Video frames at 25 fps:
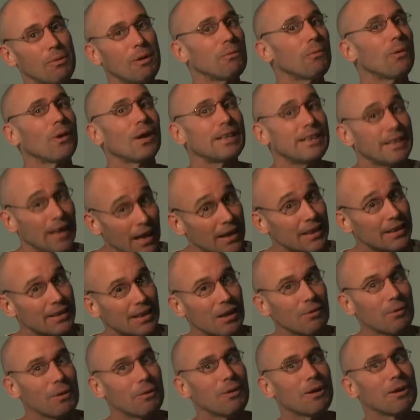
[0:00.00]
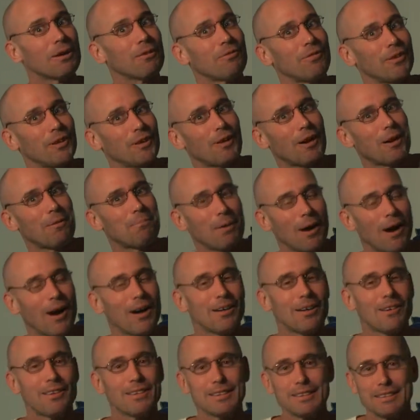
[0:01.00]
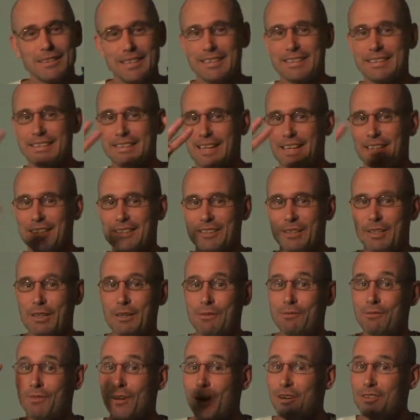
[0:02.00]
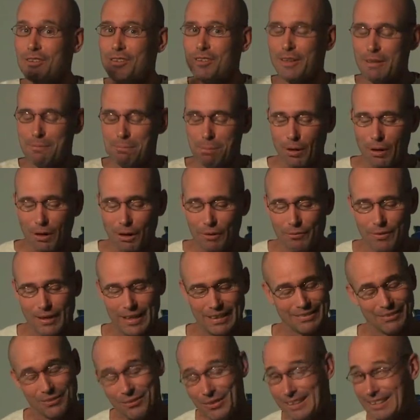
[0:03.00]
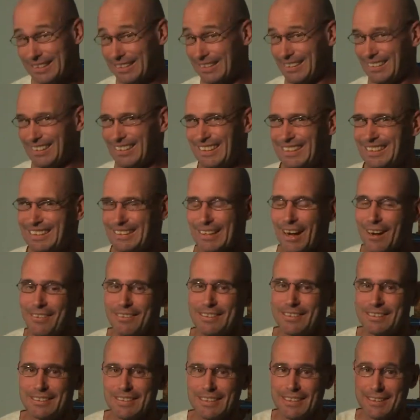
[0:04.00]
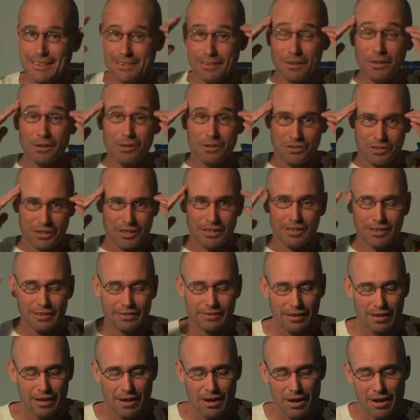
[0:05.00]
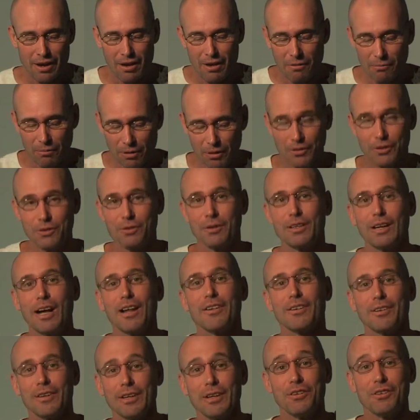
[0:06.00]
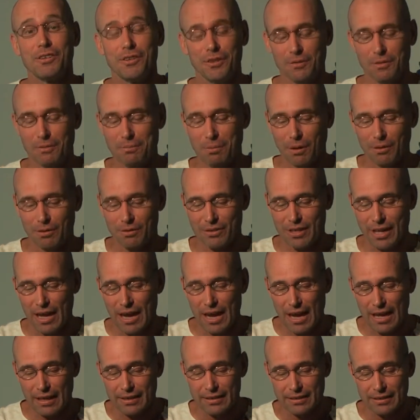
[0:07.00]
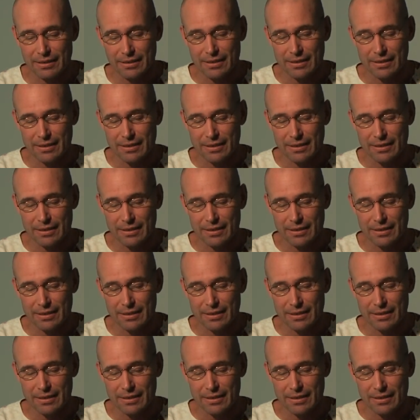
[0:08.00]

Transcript: when we're younger, we want to feel our partner is essentially virtually perfect, which is obviously an illusion, and we'll do another issue about that.